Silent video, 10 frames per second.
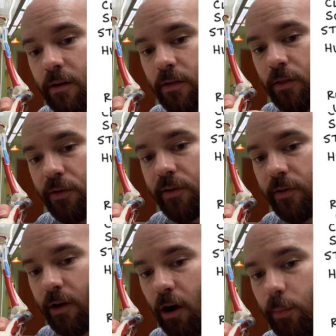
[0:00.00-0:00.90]
Those are the
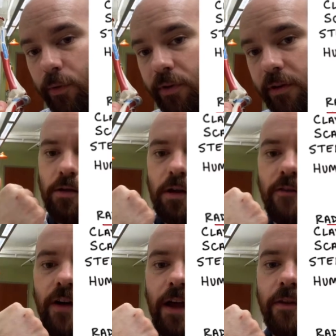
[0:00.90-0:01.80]
carpals. You can
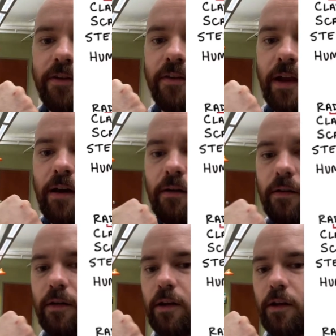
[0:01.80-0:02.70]
find those there
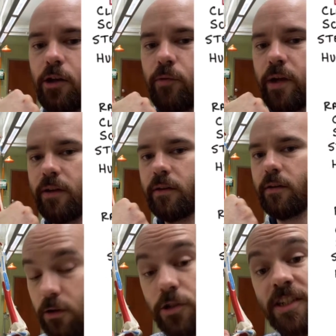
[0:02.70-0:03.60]
in your wrist.
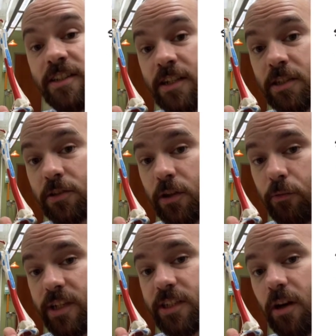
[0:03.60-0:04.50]
Just distal to the
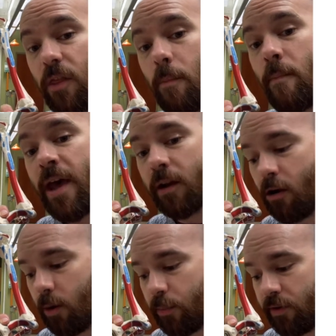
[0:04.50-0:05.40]
wrist are the
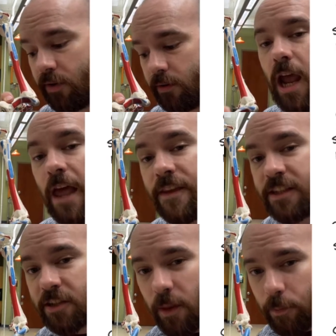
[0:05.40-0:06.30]
metacarpals. And these
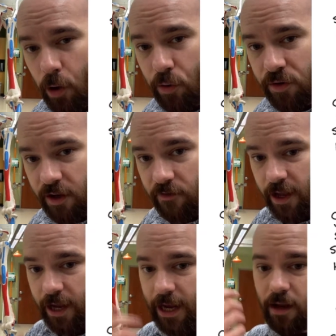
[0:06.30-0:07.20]
are the bones of the
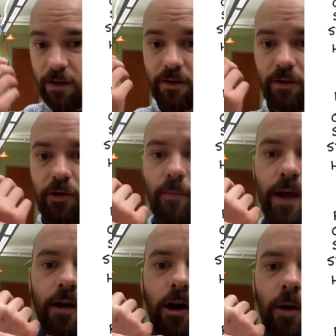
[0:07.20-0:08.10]
hand. So your
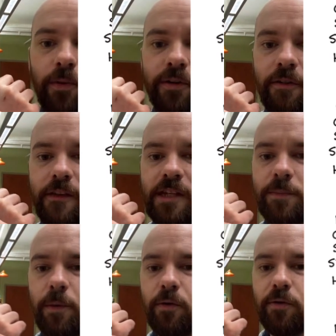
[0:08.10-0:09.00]
metacarpals are these
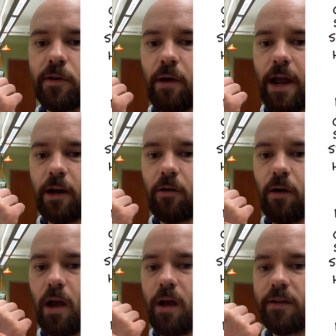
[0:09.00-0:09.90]
bones right
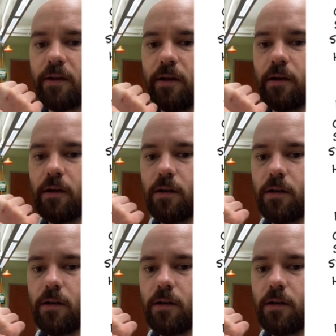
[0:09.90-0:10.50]
across here.